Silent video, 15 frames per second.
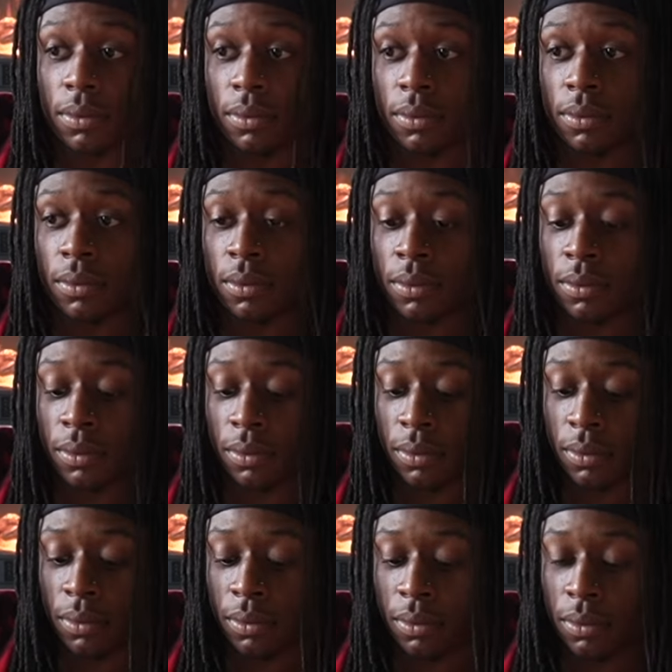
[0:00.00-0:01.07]

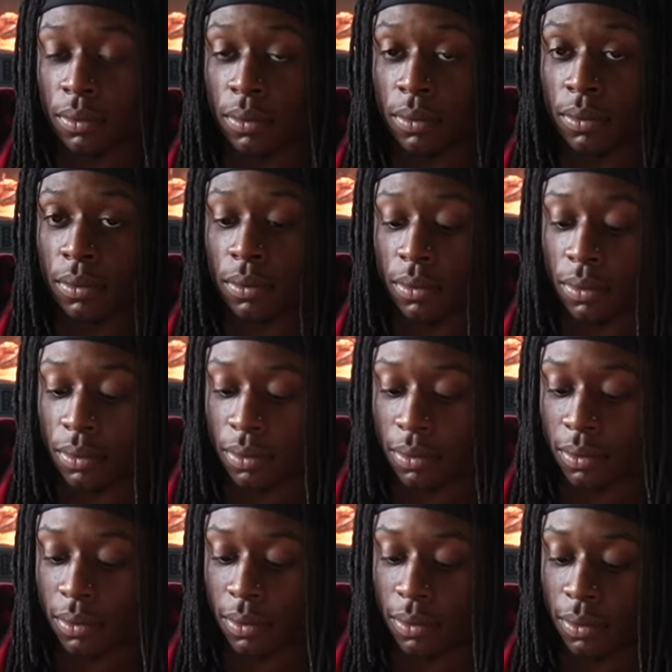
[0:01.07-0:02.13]

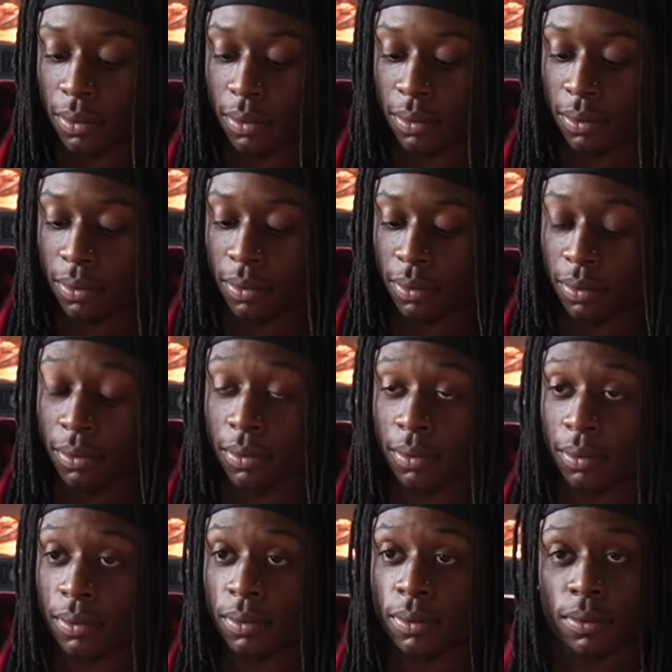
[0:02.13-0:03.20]

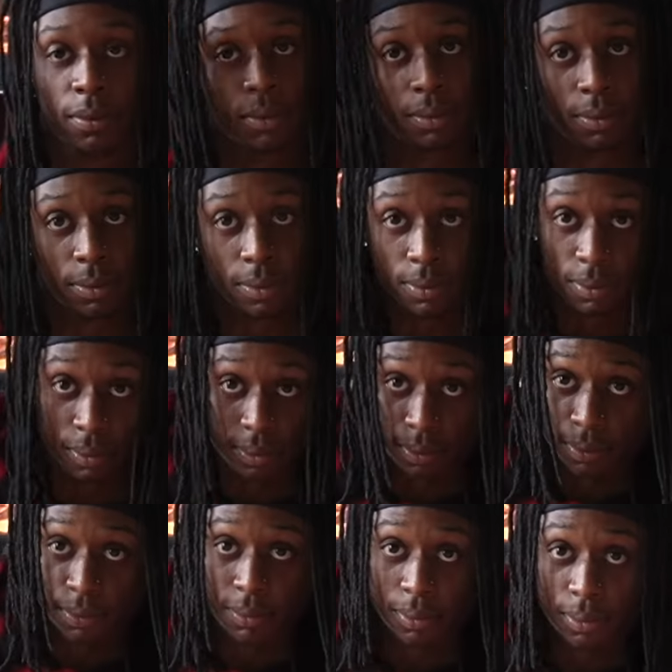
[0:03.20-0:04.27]

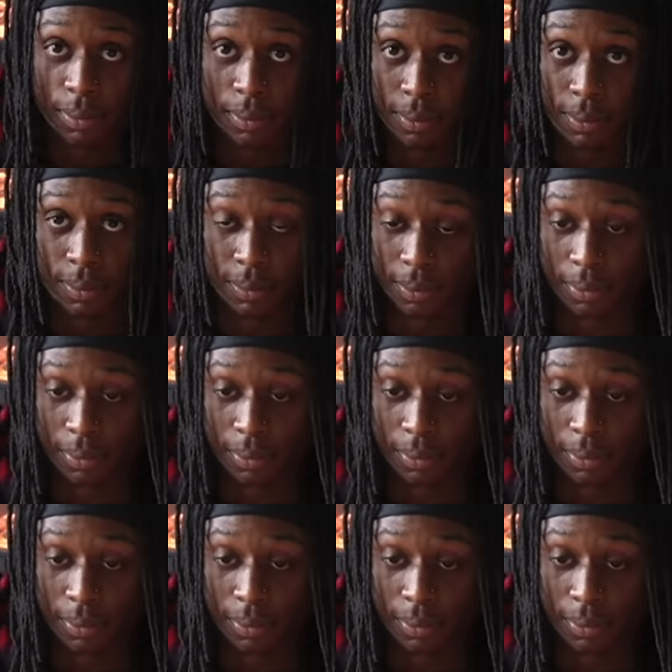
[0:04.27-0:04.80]
[no speech]